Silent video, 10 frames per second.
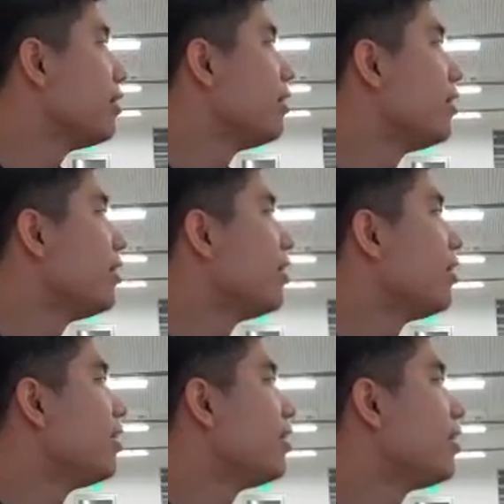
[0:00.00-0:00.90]
In this
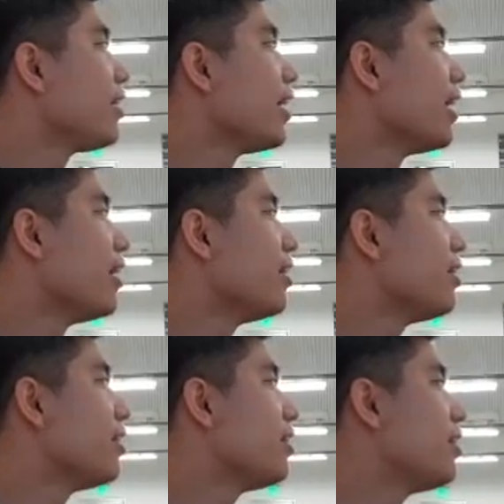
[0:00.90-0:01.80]
quarter? Yeah.
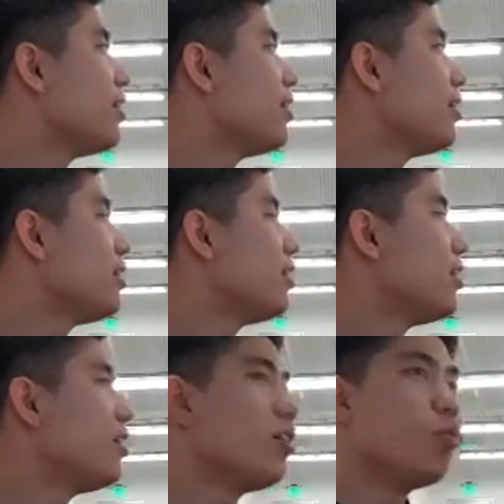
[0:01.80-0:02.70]
This quarter
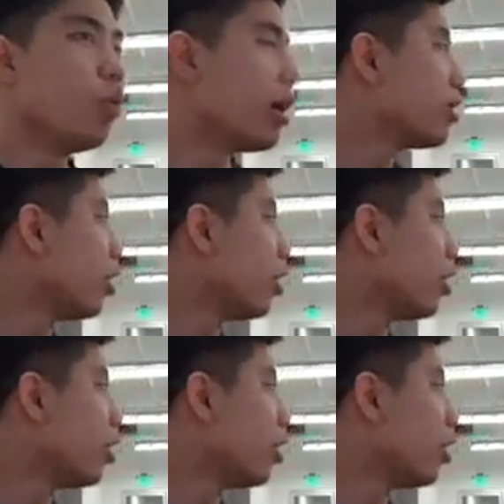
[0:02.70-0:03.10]
is. What?